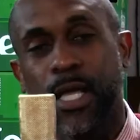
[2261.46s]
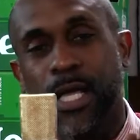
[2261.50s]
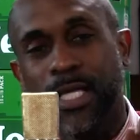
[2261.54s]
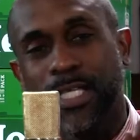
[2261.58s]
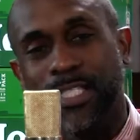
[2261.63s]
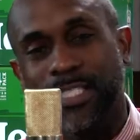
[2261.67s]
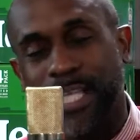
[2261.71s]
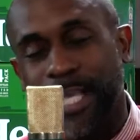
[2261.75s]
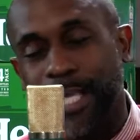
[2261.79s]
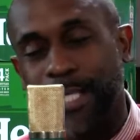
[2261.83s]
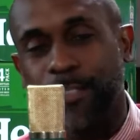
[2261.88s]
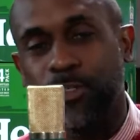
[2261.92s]

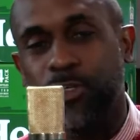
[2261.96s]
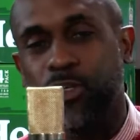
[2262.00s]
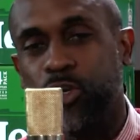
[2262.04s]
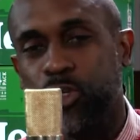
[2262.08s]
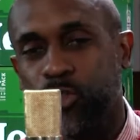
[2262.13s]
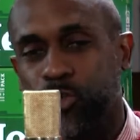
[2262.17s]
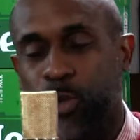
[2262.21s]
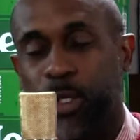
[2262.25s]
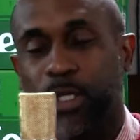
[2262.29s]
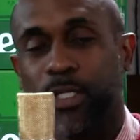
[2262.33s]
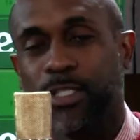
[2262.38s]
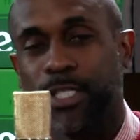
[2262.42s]
Stay
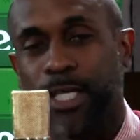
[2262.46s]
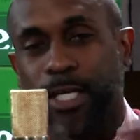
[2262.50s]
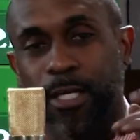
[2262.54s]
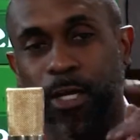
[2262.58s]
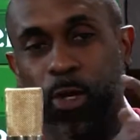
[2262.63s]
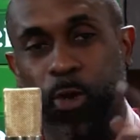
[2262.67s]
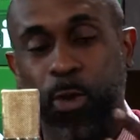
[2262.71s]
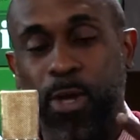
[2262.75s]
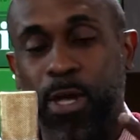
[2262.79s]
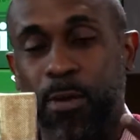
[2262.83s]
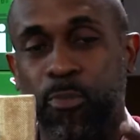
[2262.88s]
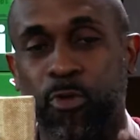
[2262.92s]
tuned. We're going to take a
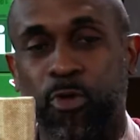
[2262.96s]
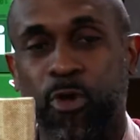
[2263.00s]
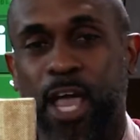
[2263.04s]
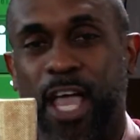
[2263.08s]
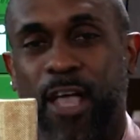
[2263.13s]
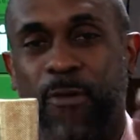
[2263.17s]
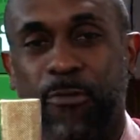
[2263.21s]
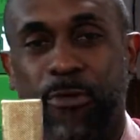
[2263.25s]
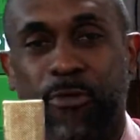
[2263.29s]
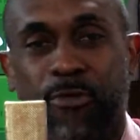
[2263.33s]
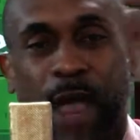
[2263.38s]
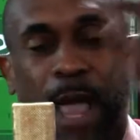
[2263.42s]
quick
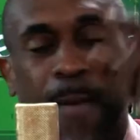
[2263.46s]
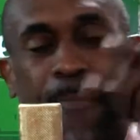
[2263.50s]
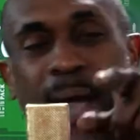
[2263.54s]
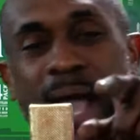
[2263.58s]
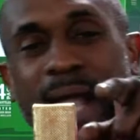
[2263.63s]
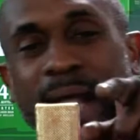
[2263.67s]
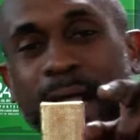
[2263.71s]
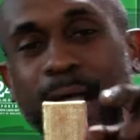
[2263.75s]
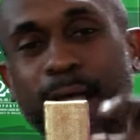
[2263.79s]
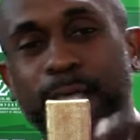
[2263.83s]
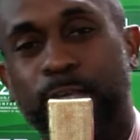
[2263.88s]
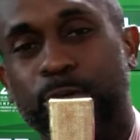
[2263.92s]
break. We're right
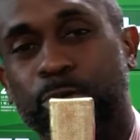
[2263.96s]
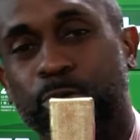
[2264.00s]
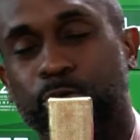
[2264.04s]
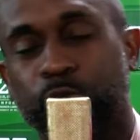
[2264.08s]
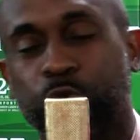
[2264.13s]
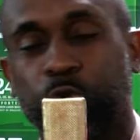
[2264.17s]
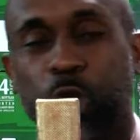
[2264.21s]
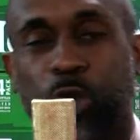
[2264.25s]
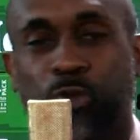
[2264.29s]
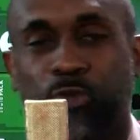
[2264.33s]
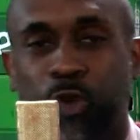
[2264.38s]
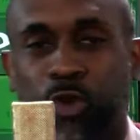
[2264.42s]
back at you.
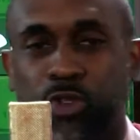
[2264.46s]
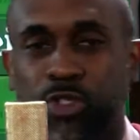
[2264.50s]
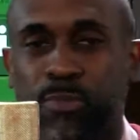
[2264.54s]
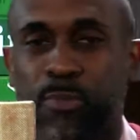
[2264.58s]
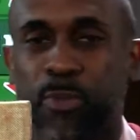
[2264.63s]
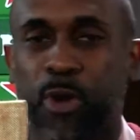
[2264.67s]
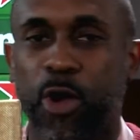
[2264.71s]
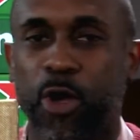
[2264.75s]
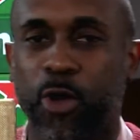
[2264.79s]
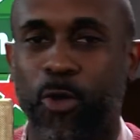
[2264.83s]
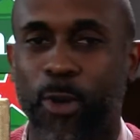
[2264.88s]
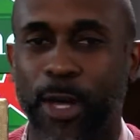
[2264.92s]
Squirrel
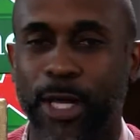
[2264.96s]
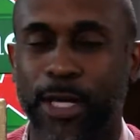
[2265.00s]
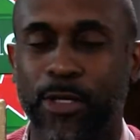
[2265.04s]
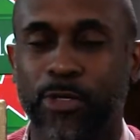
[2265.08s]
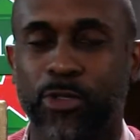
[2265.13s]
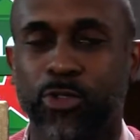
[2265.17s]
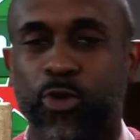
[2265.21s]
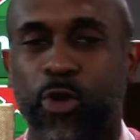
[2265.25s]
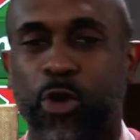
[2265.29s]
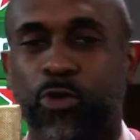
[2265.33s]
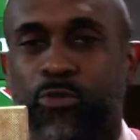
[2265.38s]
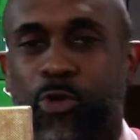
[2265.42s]
Rosenberg Radio,
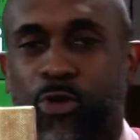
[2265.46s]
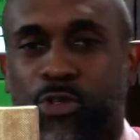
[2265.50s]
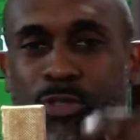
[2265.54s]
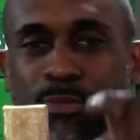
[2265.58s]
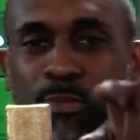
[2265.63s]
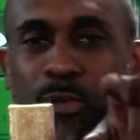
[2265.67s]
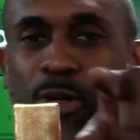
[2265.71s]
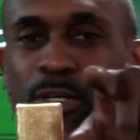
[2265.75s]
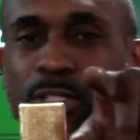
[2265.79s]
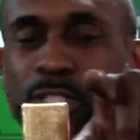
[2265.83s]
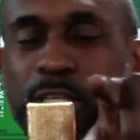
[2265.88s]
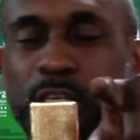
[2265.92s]
Squirrel
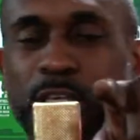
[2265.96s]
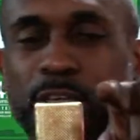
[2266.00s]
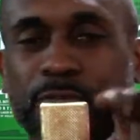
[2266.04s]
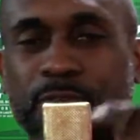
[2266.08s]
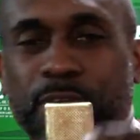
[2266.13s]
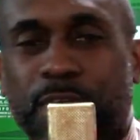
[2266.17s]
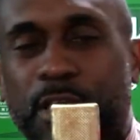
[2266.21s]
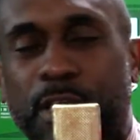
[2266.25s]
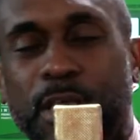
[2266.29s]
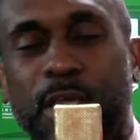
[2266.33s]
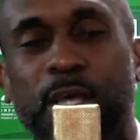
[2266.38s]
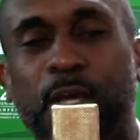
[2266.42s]
Rosenberg
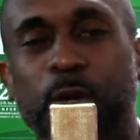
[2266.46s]
TV.